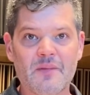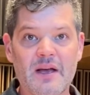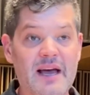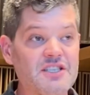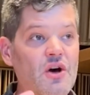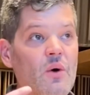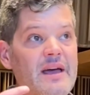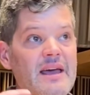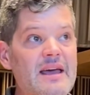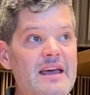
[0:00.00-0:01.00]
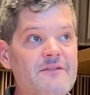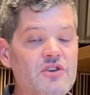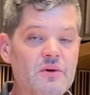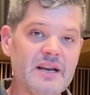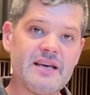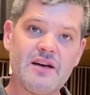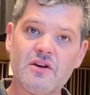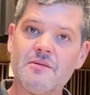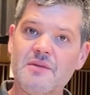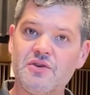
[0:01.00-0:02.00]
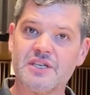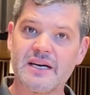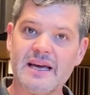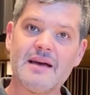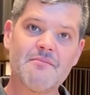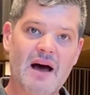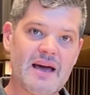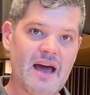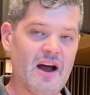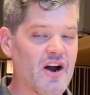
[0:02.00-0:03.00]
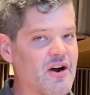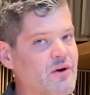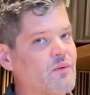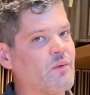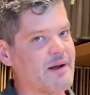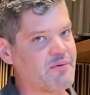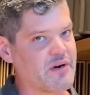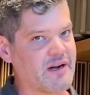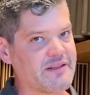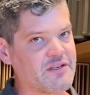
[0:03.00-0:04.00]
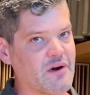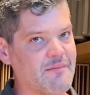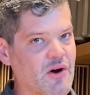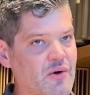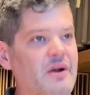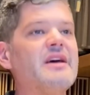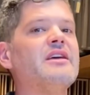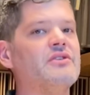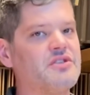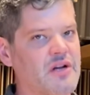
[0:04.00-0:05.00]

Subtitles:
And so if you can hear the music in my air when I put it on the trombone, you should